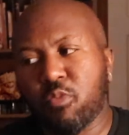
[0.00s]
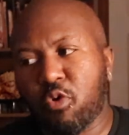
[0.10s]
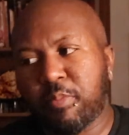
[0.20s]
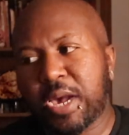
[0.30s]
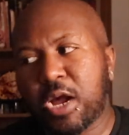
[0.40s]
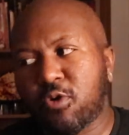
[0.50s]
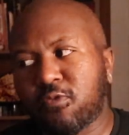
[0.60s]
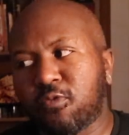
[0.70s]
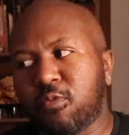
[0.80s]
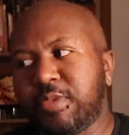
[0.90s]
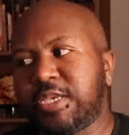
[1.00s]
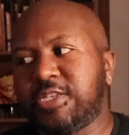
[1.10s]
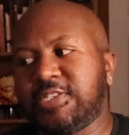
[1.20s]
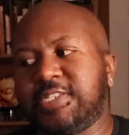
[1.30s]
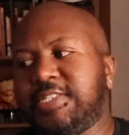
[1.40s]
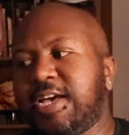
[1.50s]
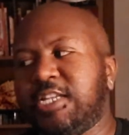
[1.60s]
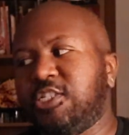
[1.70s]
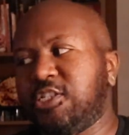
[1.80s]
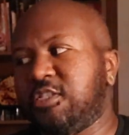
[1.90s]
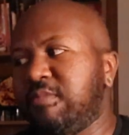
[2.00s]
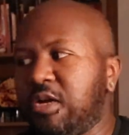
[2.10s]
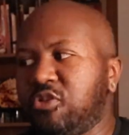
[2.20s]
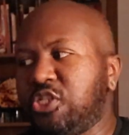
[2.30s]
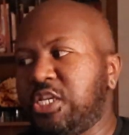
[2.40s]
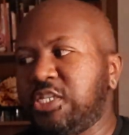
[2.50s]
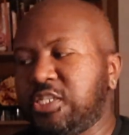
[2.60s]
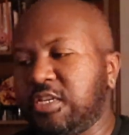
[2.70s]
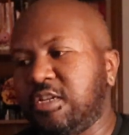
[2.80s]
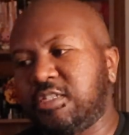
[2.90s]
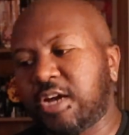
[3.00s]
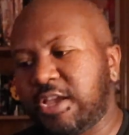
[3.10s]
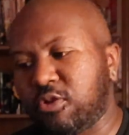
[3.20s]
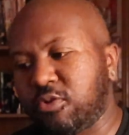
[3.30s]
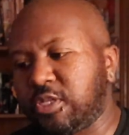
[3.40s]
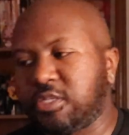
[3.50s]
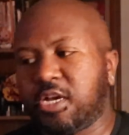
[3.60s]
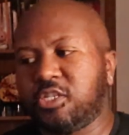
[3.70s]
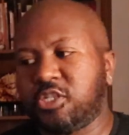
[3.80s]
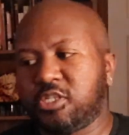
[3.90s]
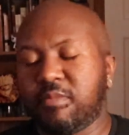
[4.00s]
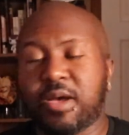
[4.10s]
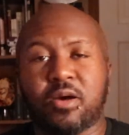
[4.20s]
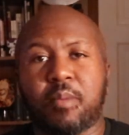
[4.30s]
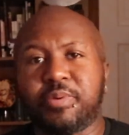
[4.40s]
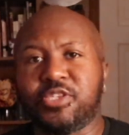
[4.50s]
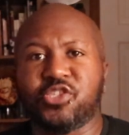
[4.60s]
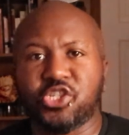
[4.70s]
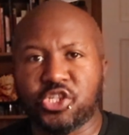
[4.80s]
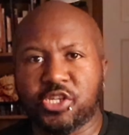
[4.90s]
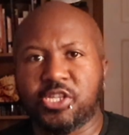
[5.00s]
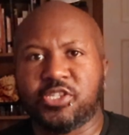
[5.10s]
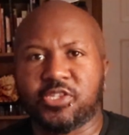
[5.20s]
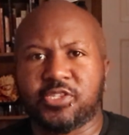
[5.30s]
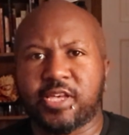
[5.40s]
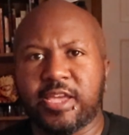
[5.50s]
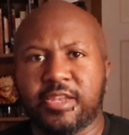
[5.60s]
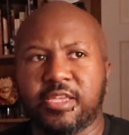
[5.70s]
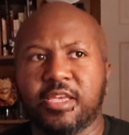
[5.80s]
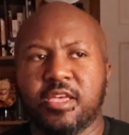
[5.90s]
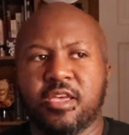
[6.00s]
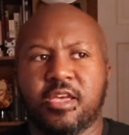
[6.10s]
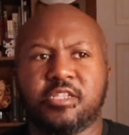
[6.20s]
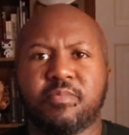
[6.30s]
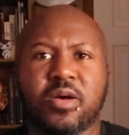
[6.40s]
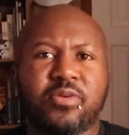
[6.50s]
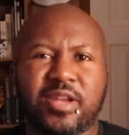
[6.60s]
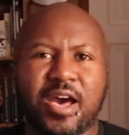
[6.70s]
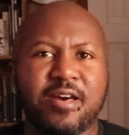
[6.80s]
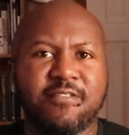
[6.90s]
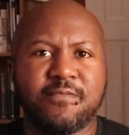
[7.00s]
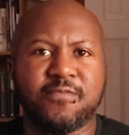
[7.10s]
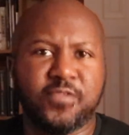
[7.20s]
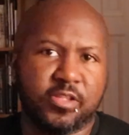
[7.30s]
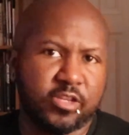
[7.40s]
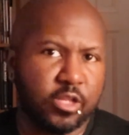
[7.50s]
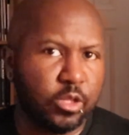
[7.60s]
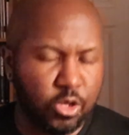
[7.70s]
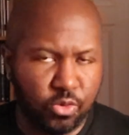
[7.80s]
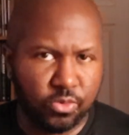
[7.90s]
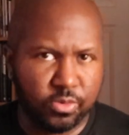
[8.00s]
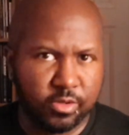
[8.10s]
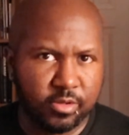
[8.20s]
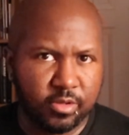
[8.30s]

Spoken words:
more powerful, because it's not just about chasing a title. It's not just about a position in society. It's about not feeling alone.